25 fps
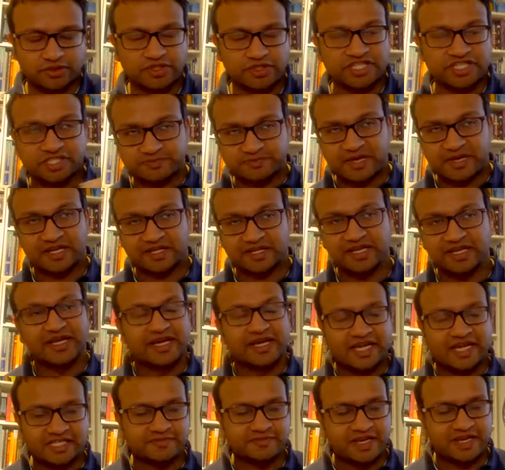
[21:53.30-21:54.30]
each spell
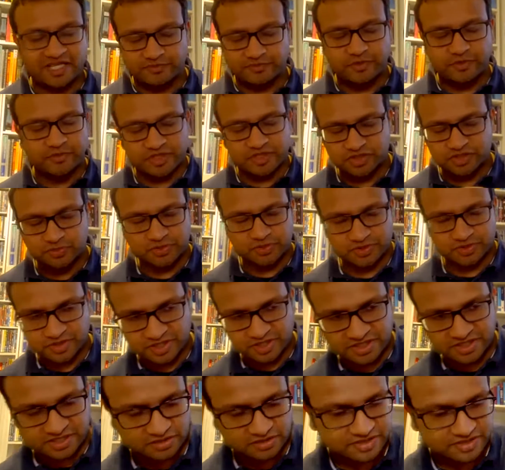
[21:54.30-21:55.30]
is made up of multiple
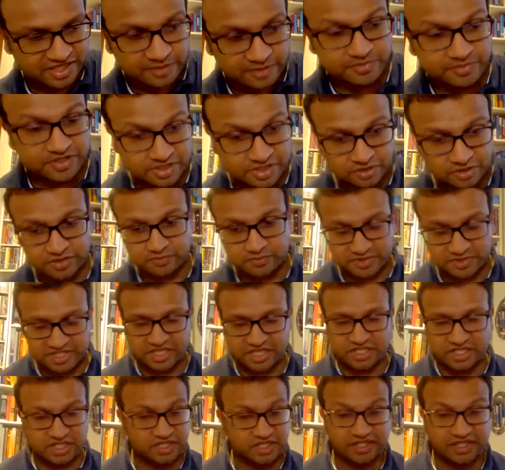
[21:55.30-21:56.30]
consultant episodes.
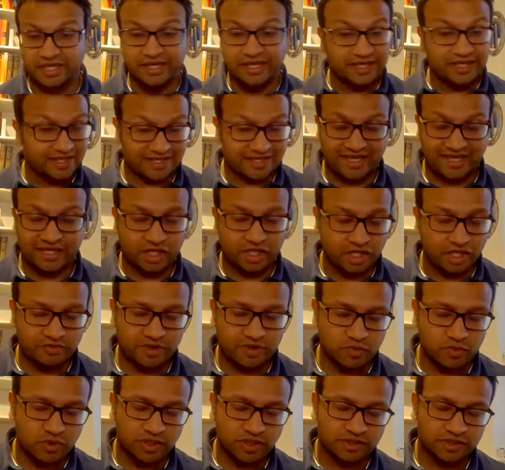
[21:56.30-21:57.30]
Potentially it can only
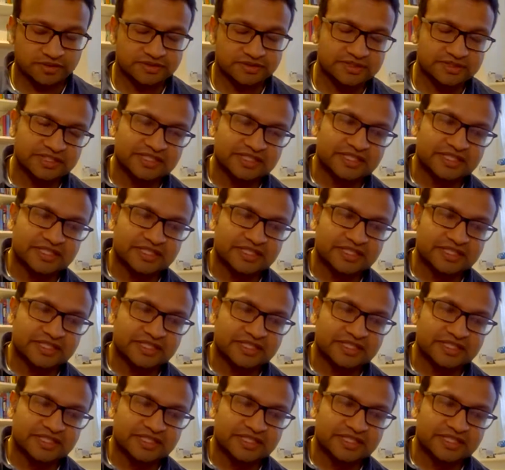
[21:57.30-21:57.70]
be one.